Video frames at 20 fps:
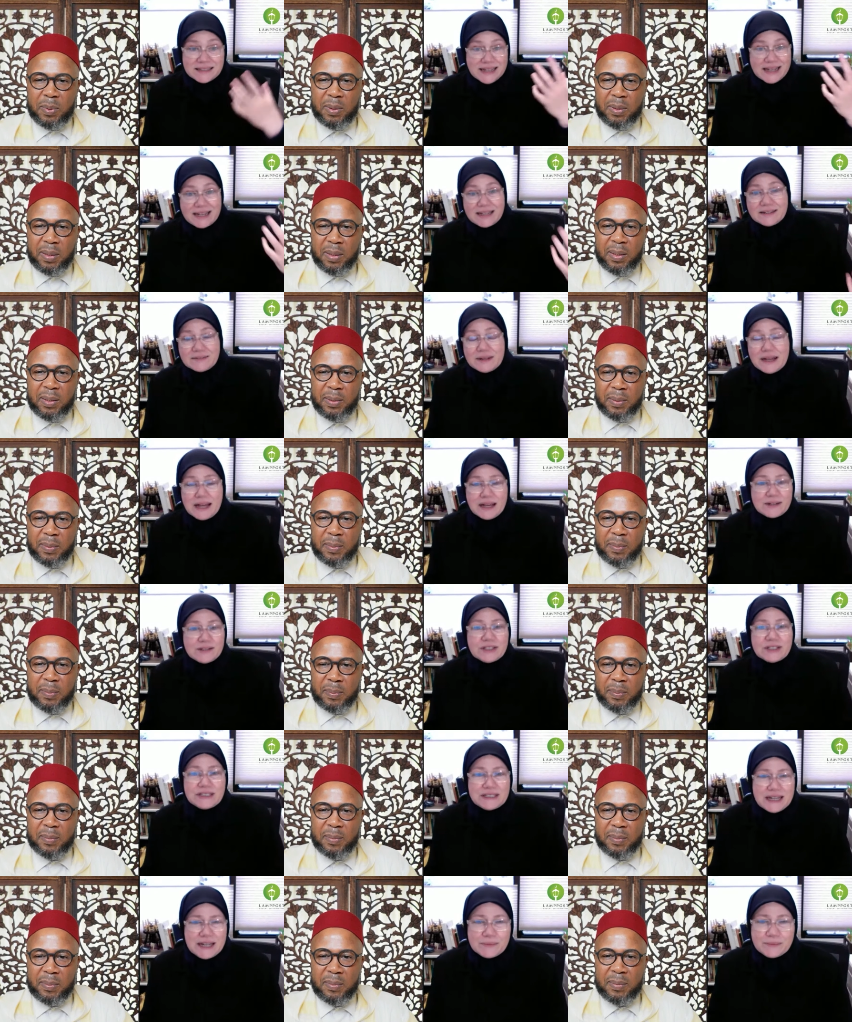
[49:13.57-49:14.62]
Speaker 1: I I
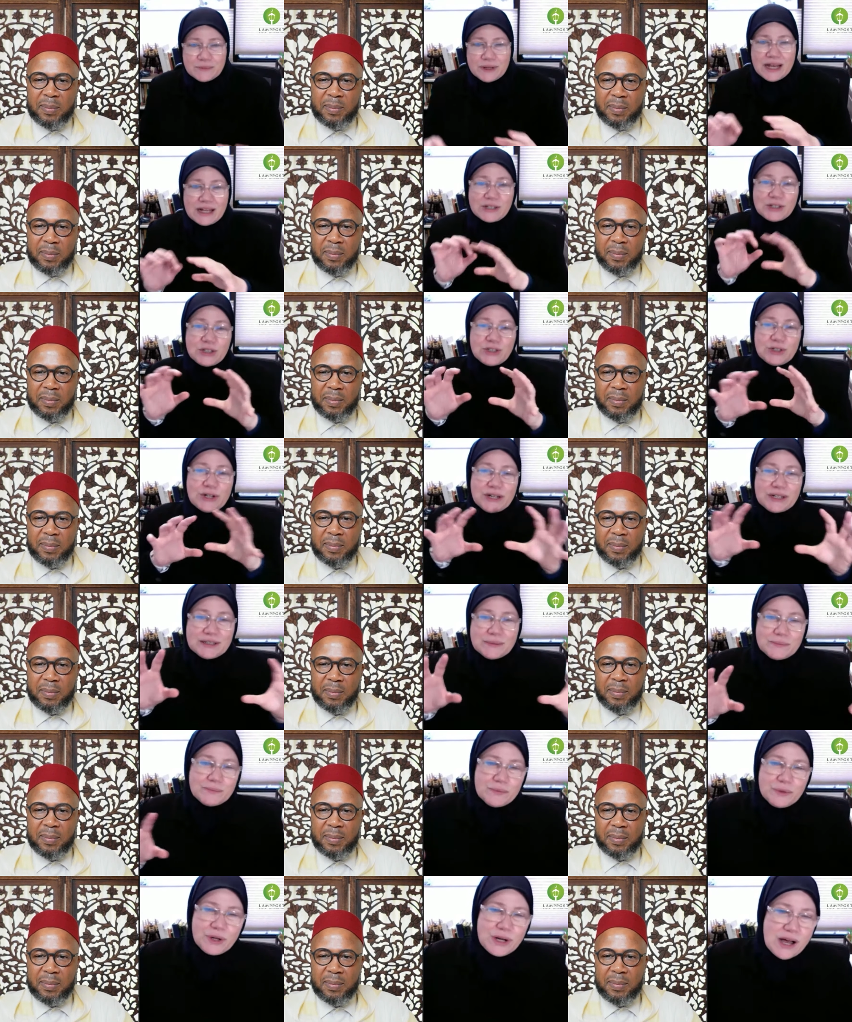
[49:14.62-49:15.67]
just I'm actually trying
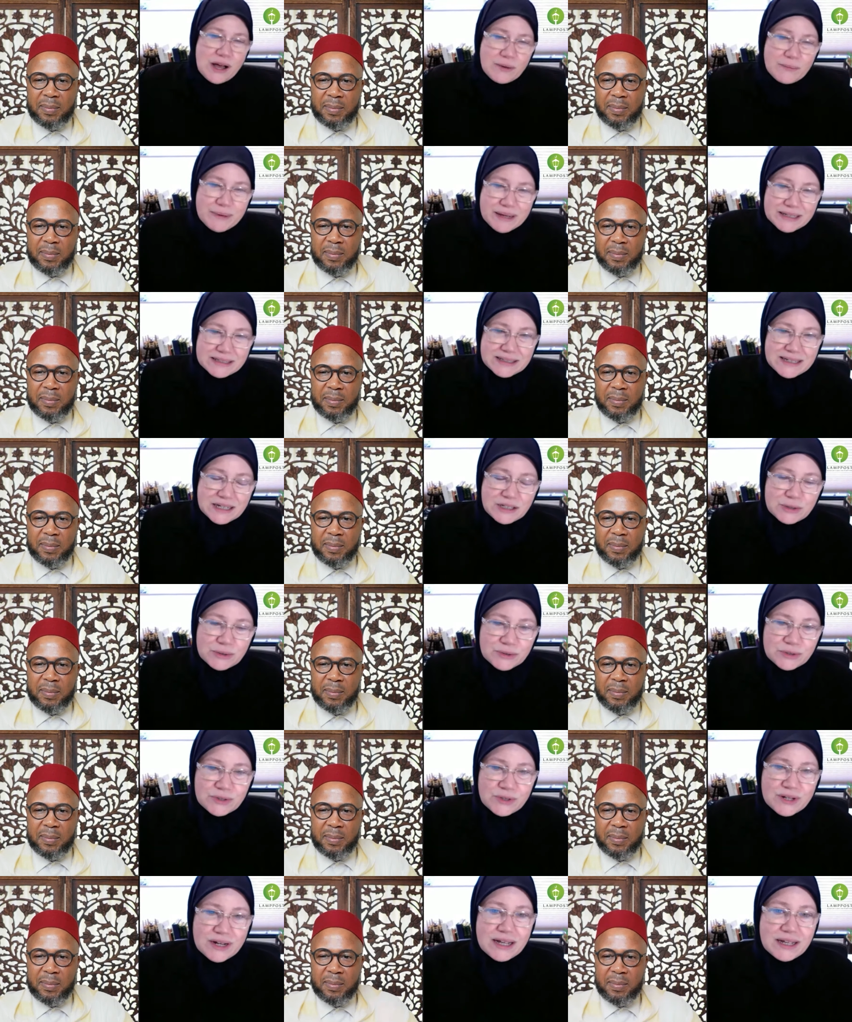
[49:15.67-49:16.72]
to work out my schedule
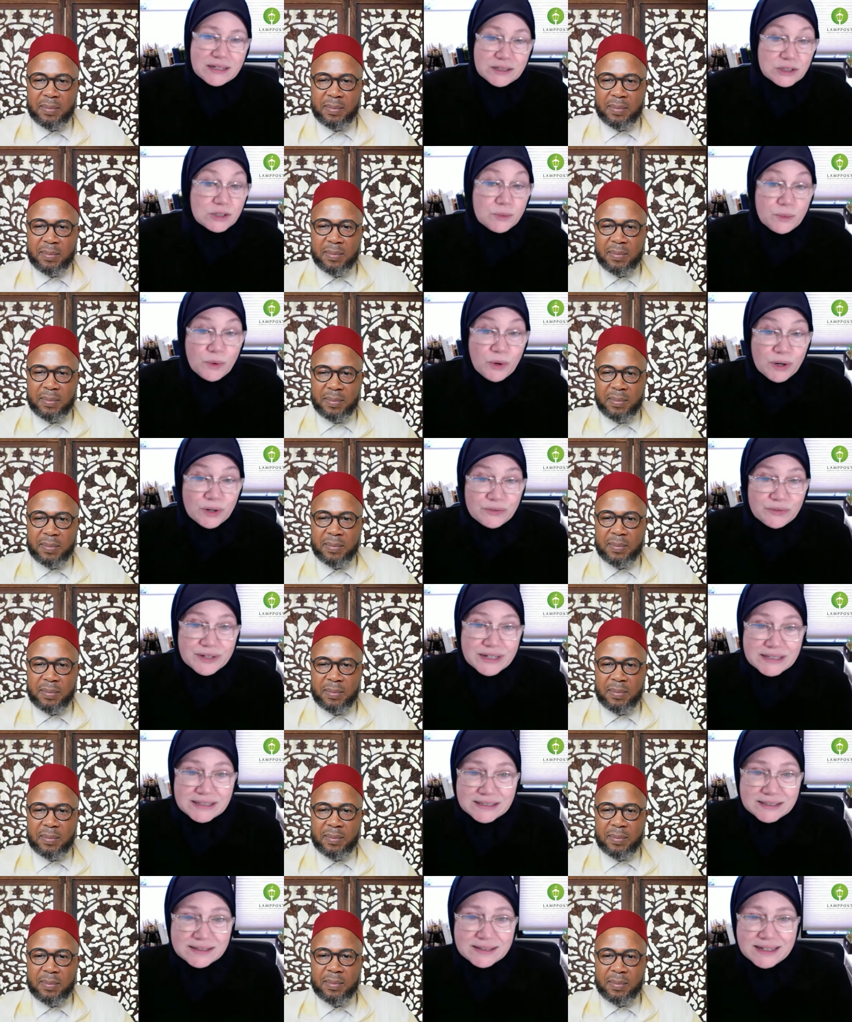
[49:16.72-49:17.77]
so that I can do more of
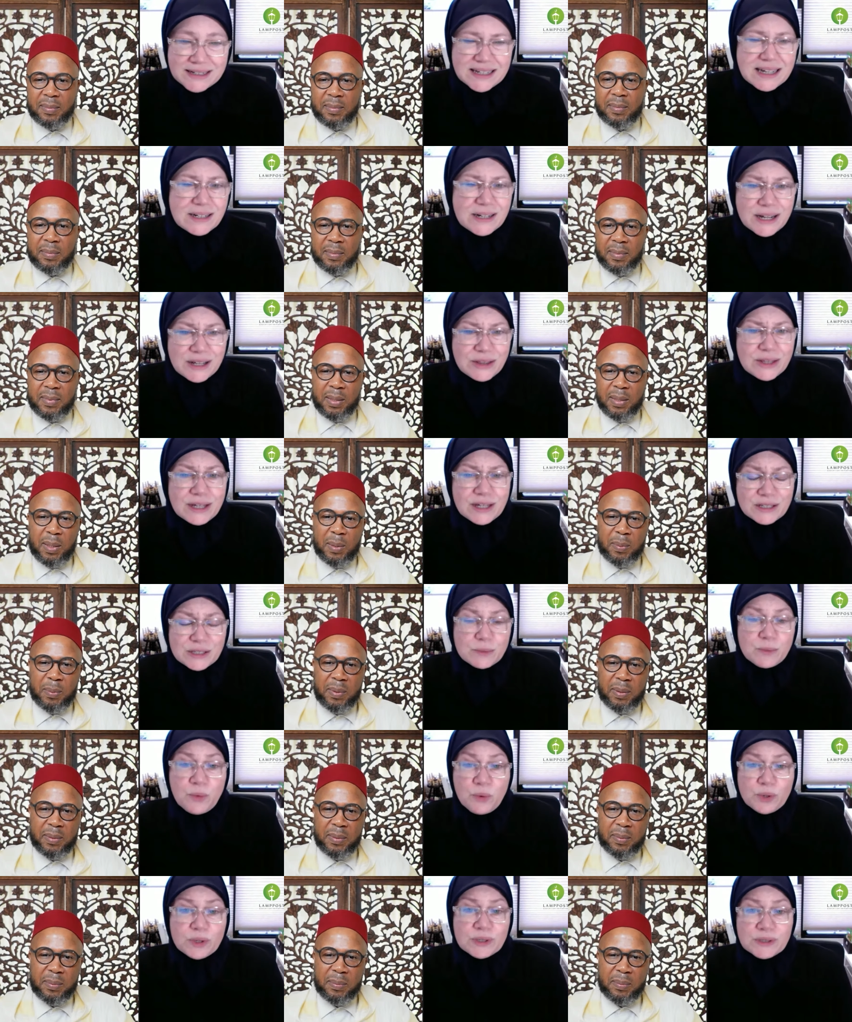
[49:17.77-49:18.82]
it. I, I mm. think it's
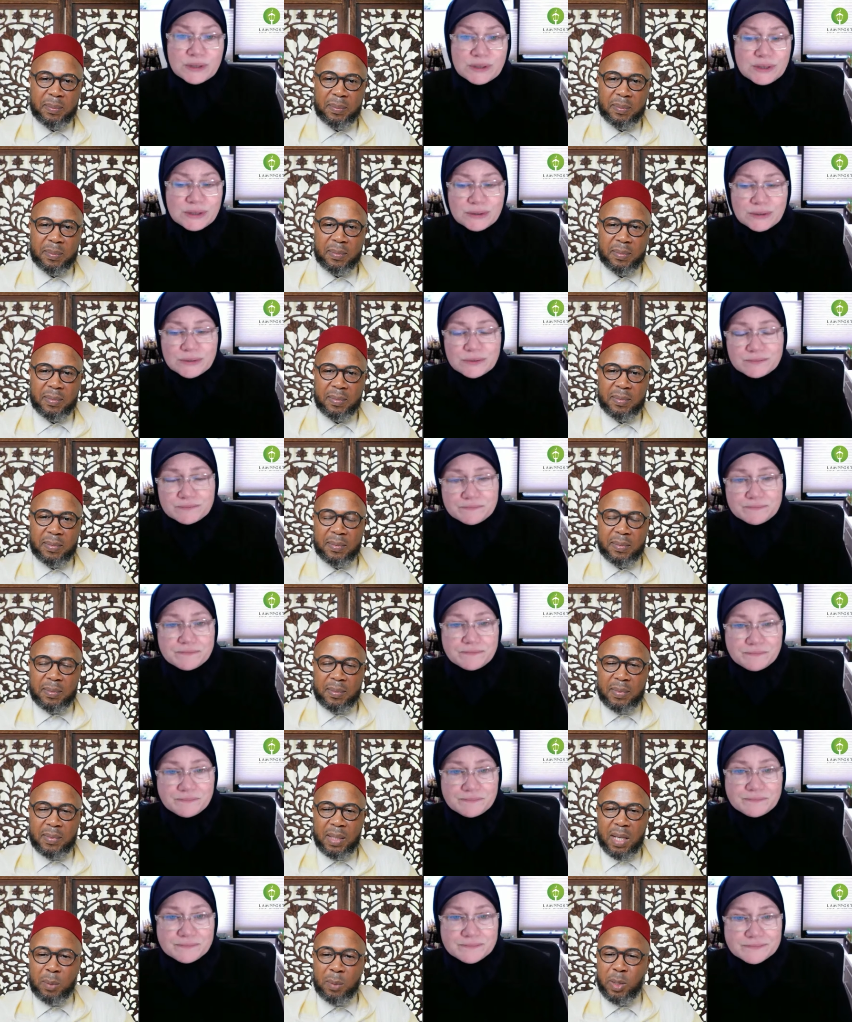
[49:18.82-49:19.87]
important too.
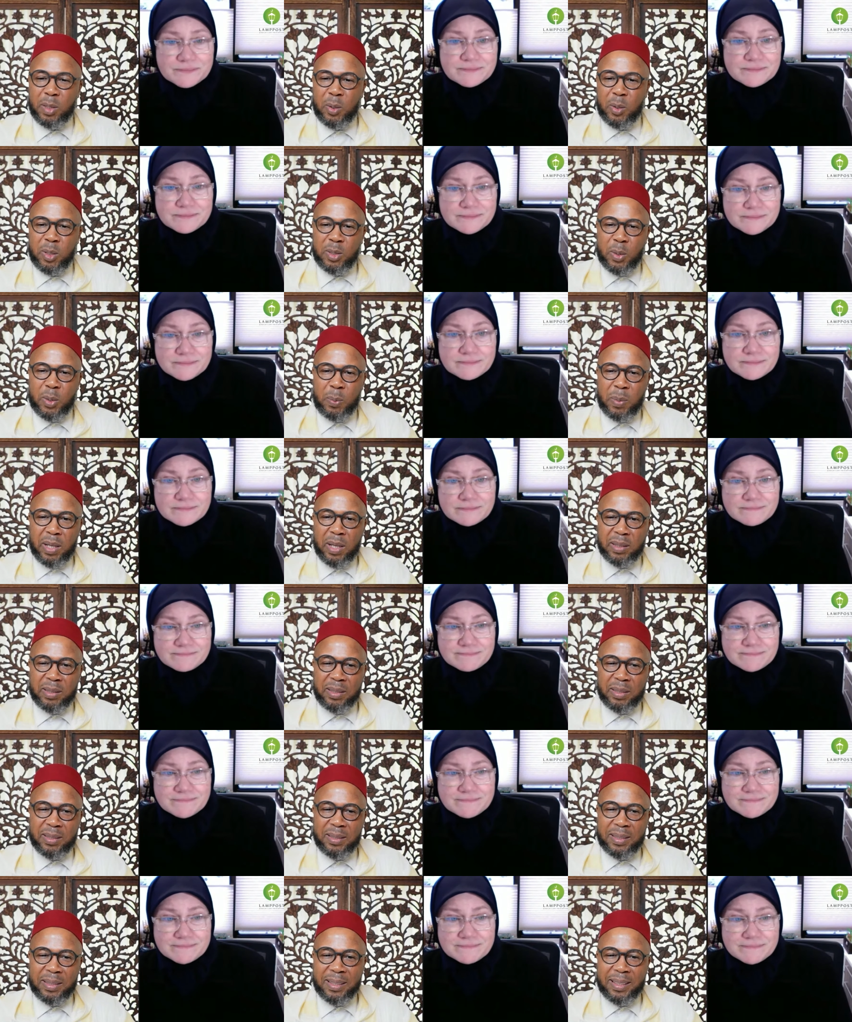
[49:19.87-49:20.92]
Speaker 2: Yeah, but you're doing so much. Yeah,